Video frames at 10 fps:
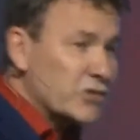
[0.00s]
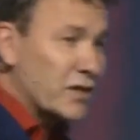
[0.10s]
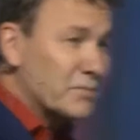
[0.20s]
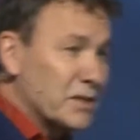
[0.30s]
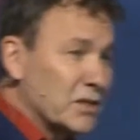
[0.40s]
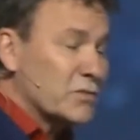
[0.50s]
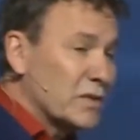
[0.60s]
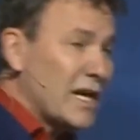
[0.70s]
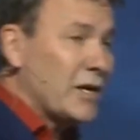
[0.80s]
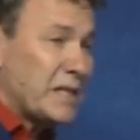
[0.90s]
meals will
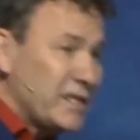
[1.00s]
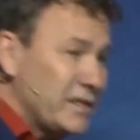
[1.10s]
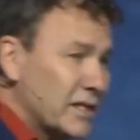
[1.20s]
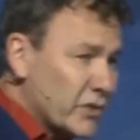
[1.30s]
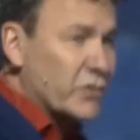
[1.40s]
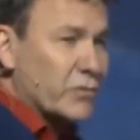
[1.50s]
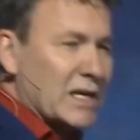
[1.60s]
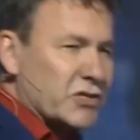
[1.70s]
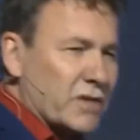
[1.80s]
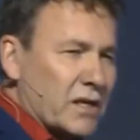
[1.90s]
now be eaten out of the
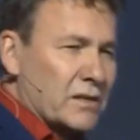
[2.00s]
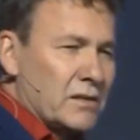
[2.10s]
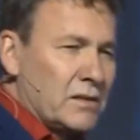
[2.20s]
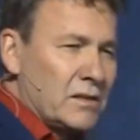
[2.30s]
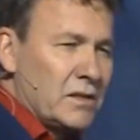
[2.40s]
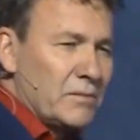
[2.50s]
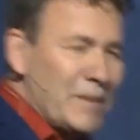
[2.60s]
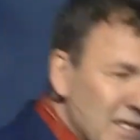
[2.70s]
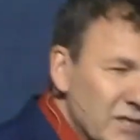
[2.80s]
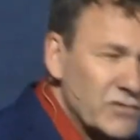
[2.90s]
restaurant.
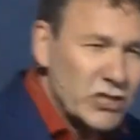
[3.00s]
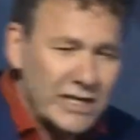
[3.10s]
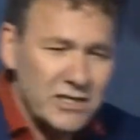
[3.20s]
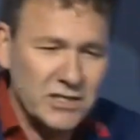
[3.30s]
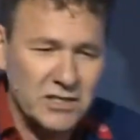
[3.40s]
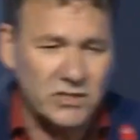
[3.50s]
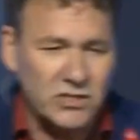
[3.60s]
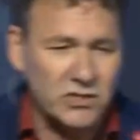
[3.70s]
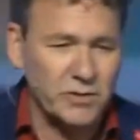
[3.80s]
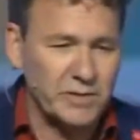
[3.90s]
Massive changes in
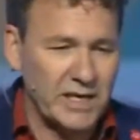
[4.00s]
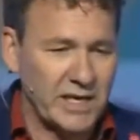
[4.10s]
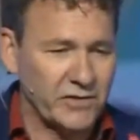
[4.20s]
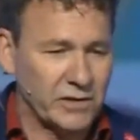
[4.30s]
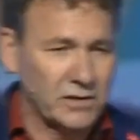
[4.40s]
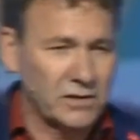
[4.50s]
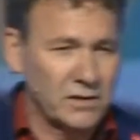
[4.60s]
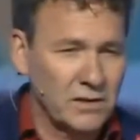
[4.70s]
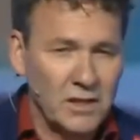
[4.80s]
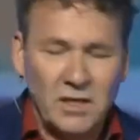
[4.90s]
consumer behavior.
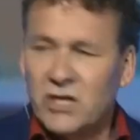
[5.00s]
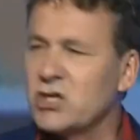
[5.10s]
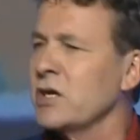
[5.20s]
A sharing